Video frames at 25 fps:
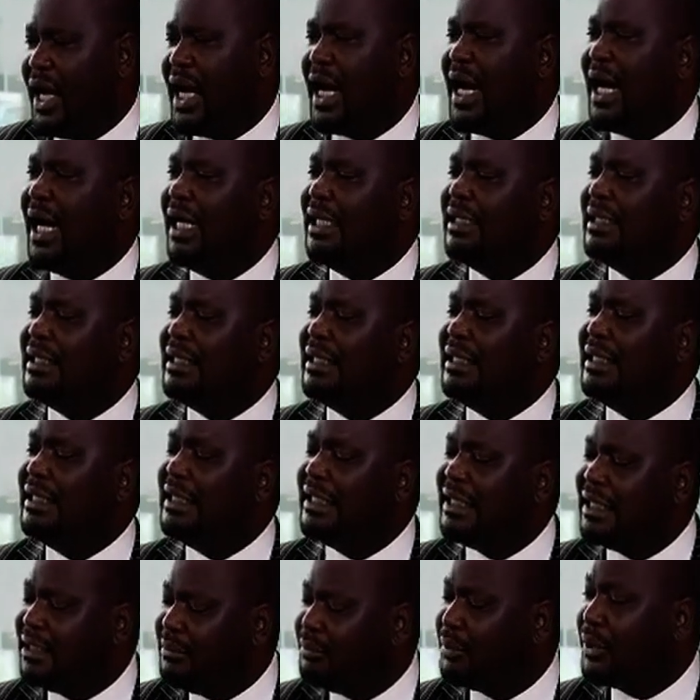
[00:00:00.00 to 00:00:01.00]
And in
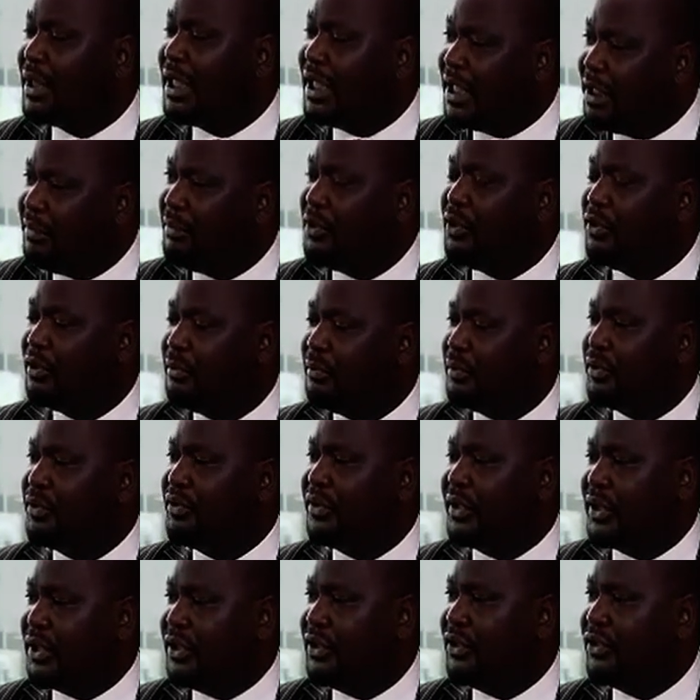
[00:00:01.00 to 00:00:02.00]
any criminal
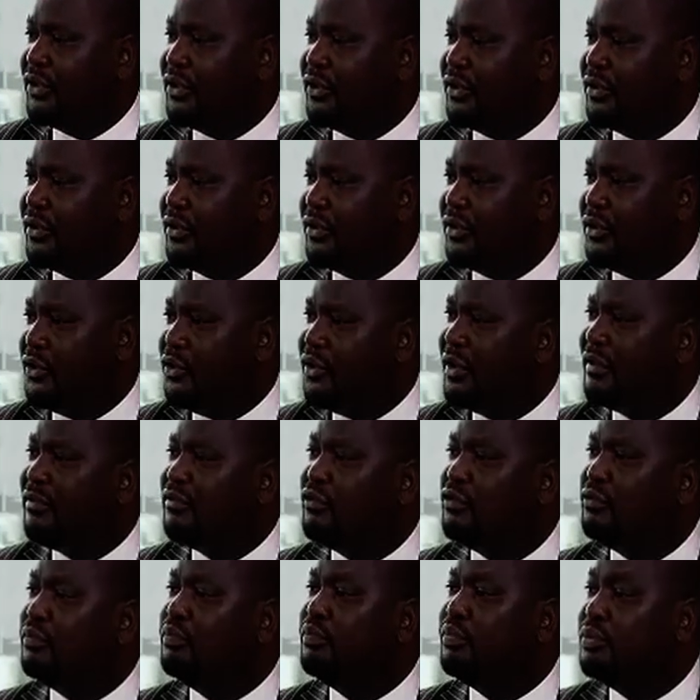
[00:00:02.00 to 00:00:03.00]
prosecution, you have
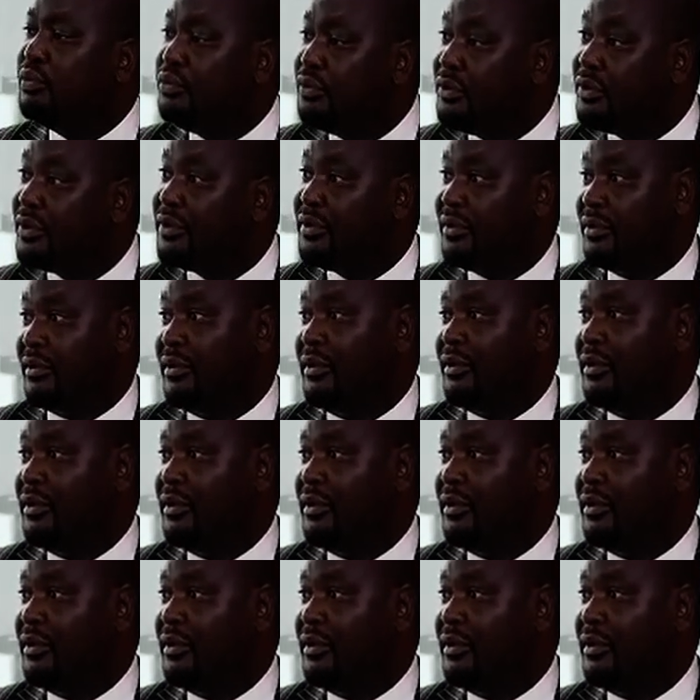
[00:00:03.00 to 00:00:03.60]
to put